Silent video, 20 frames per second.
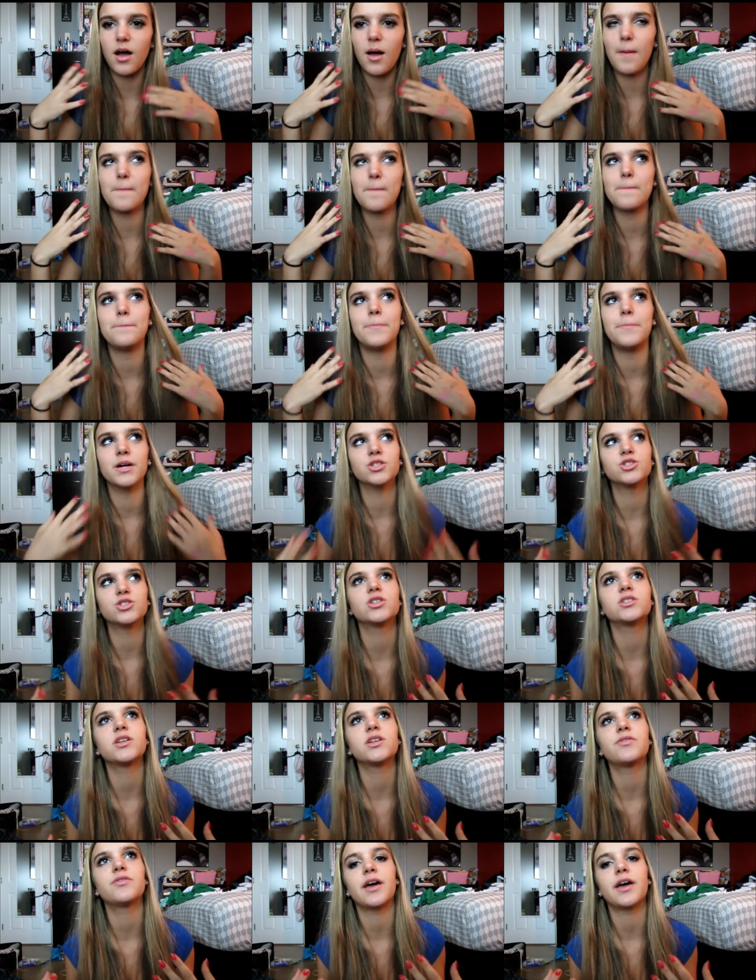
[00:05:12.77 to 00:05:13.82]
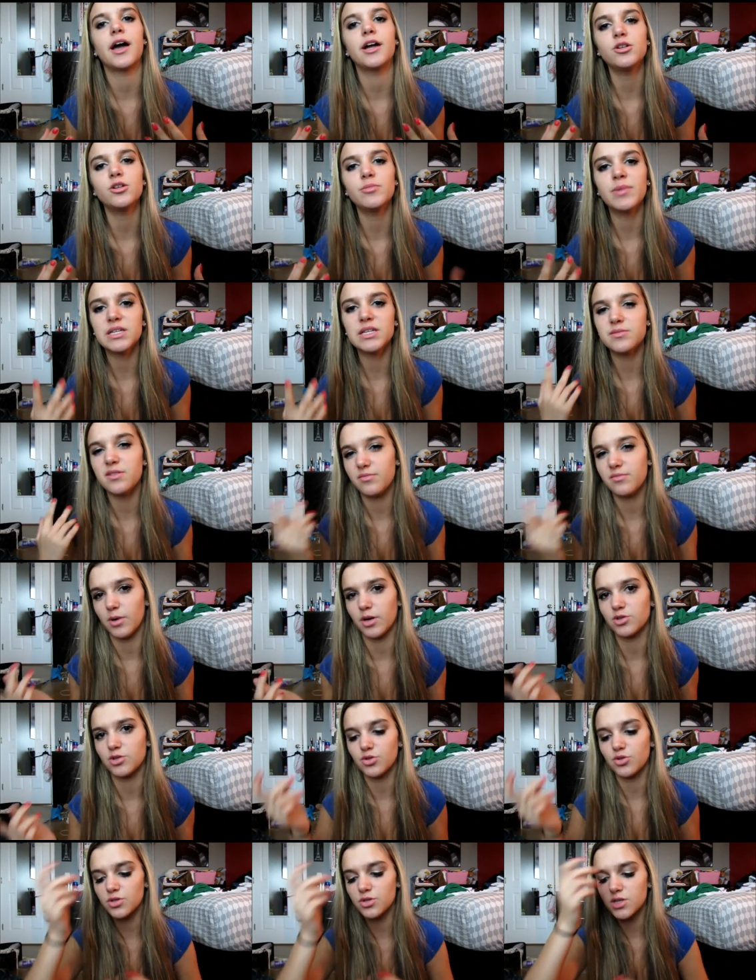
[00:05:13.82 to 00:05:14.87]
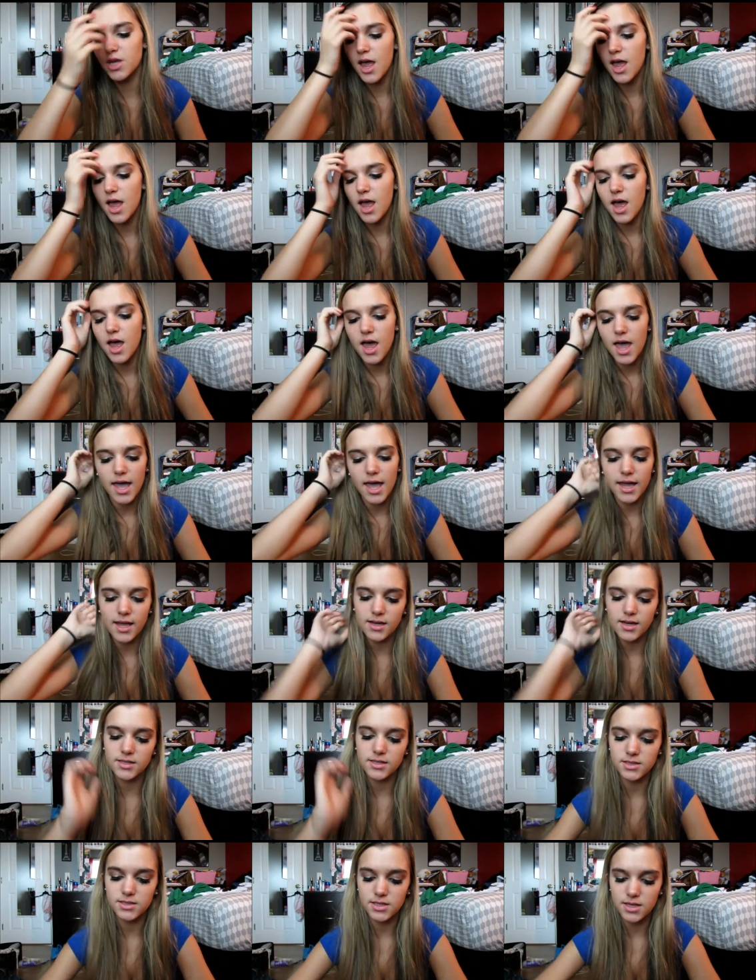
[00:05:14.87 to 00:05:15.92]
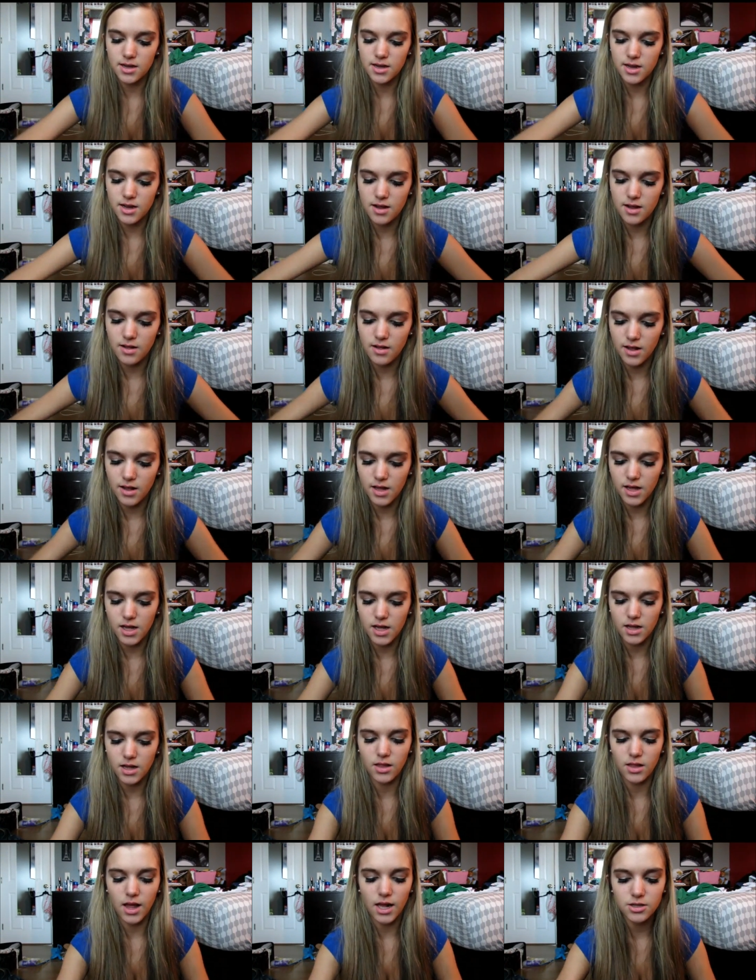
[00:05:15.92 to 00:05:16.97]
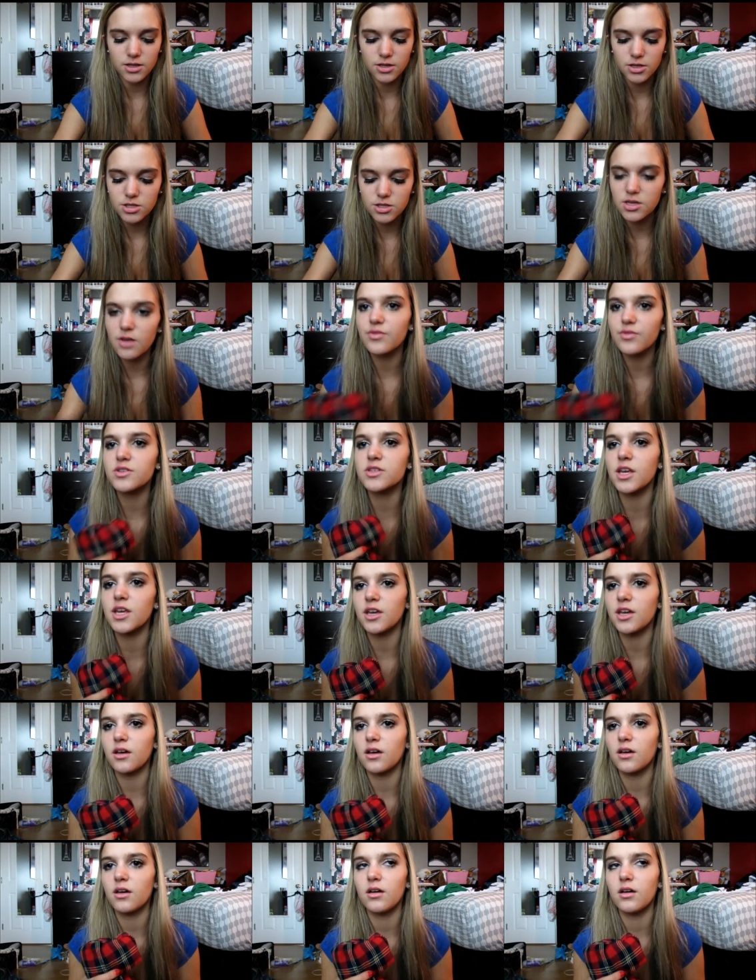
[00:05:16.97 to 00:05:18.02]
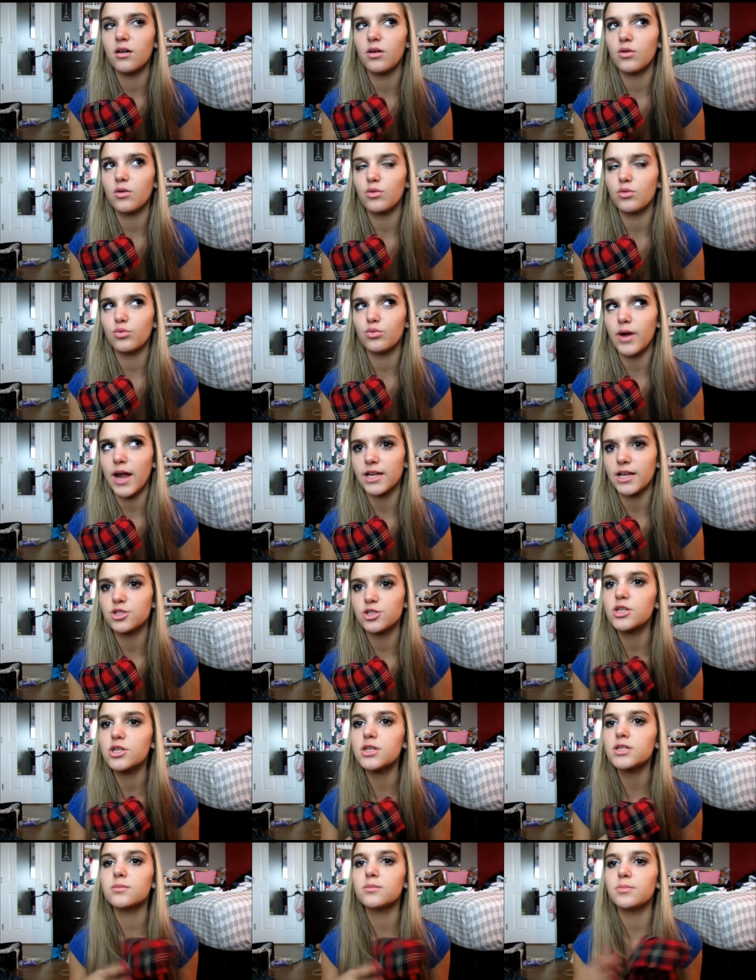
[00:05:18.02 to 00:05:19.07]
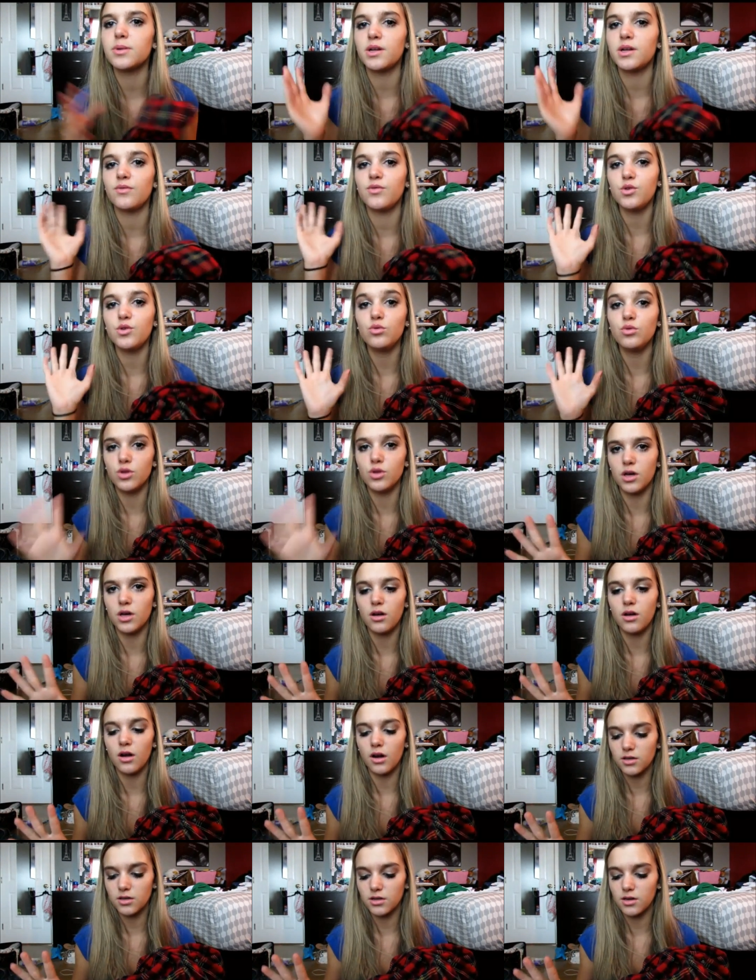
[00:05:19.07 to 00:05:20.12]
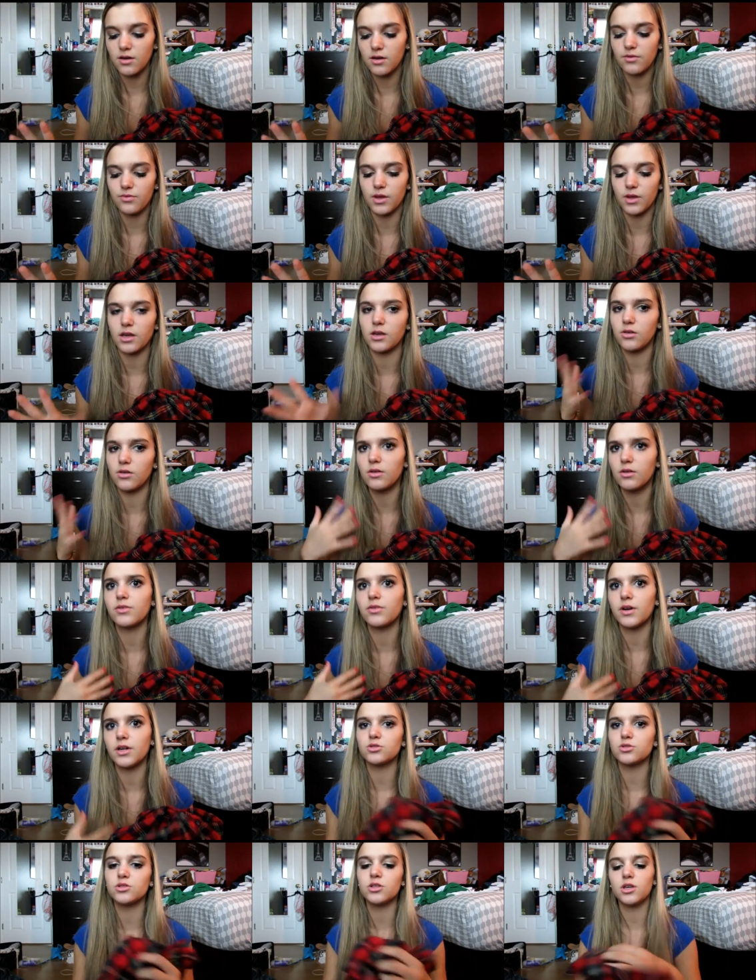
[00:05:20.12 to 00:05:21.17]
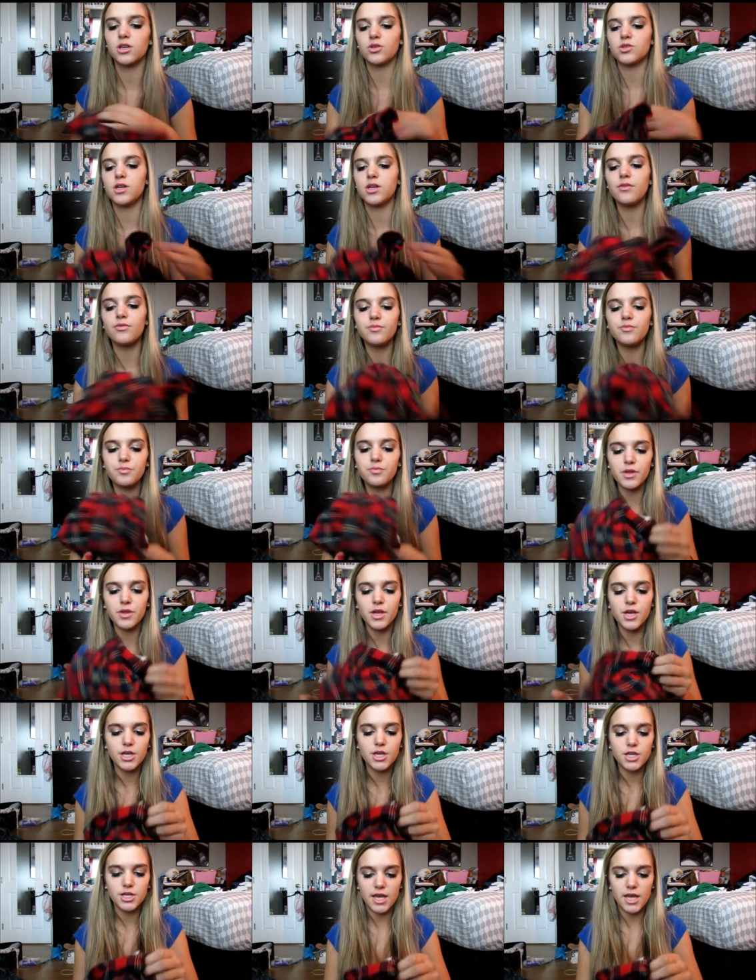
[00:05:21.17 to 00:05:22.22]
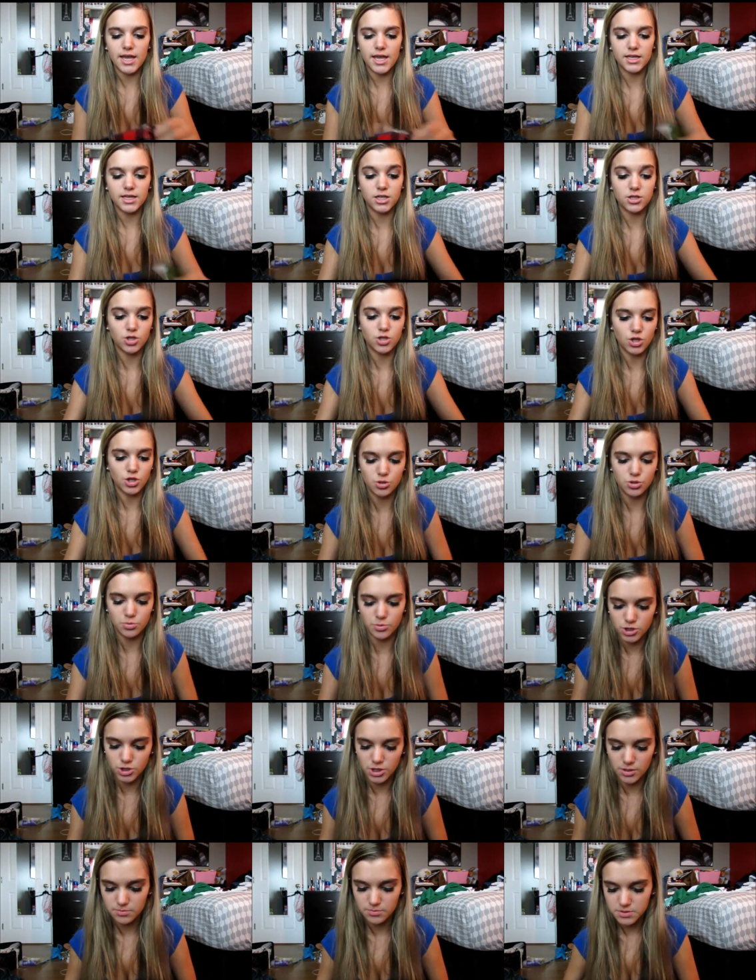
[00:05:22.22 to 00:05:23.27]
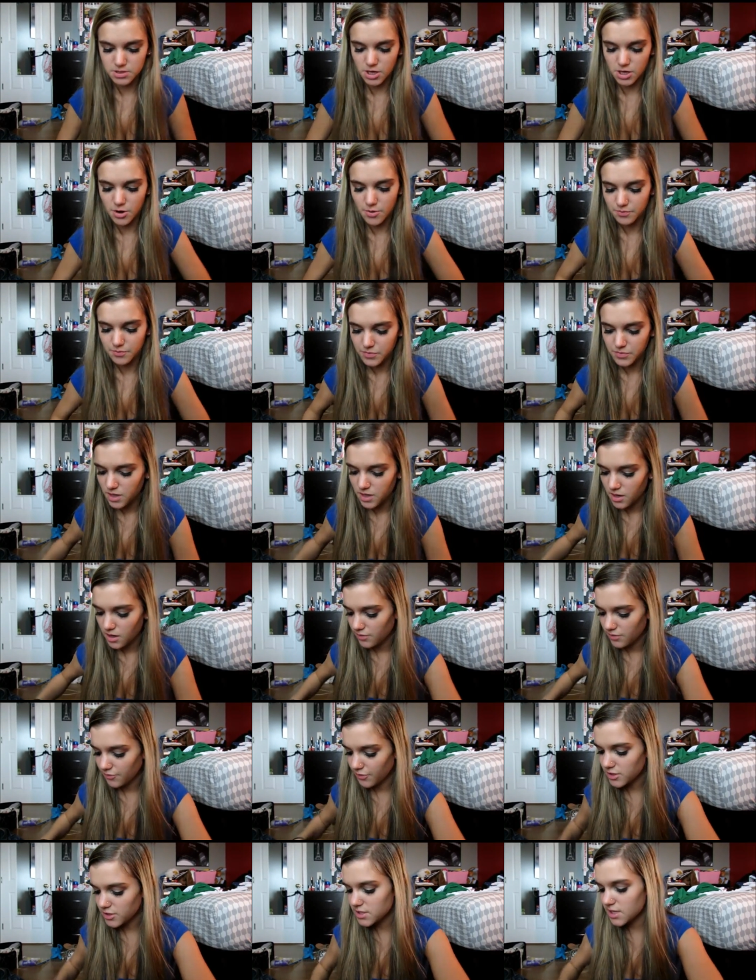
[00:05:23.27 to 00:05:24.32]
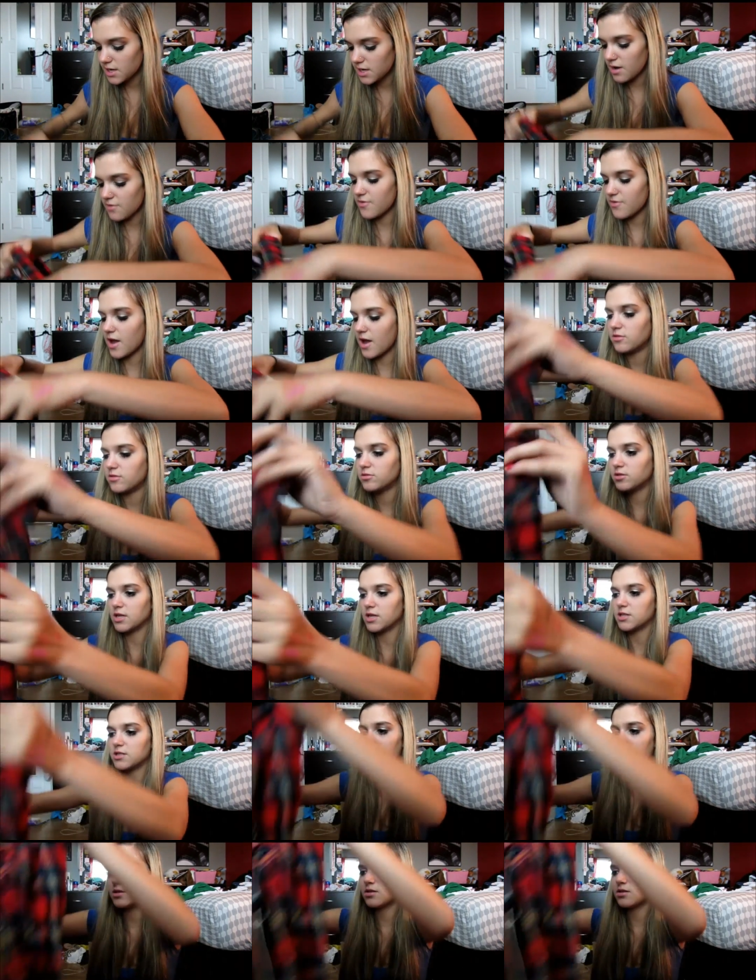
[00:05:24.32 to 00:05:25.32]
a bunch of stuff that kind of reminds me of Marshall's, and a lot of their stuff is like ratchet, but if you look hard enough, like, you can find really cute stuff, and it's all super cheap. So first thing I found is